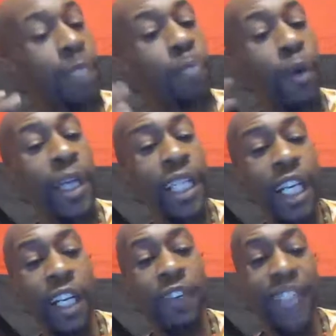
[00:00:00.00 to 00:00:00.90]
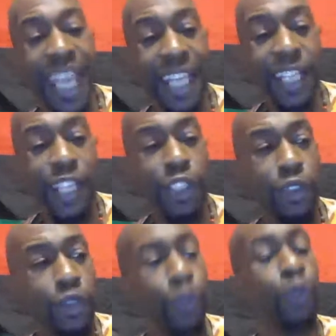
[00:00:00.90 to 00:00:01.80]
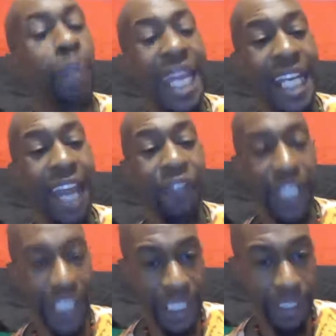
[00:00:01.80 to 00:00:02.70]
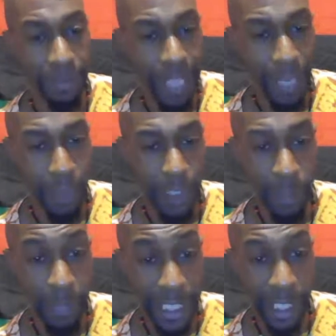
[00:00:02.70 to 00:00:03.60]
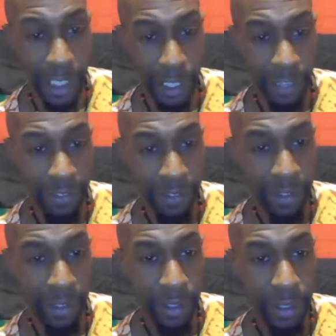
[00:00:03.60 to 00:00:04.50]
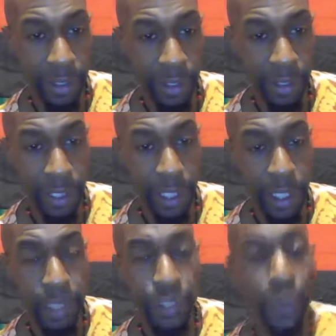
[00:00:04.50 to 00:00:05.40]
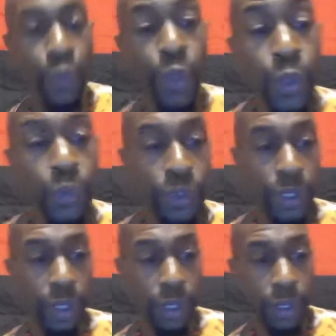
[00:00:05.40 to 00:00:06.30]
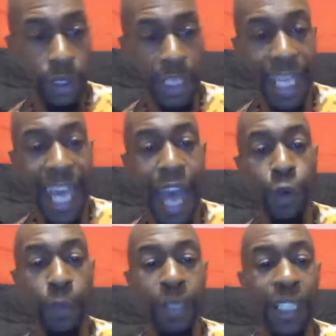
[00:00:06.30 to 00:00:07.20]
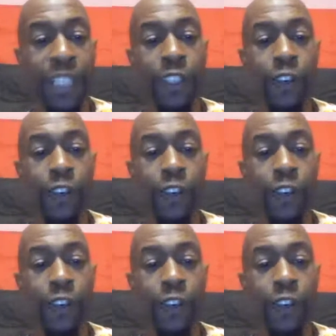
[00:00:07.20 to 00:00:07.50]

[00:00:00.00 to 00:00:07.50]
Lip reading: point of that true Pan-Africanism that we speak of, the root that our political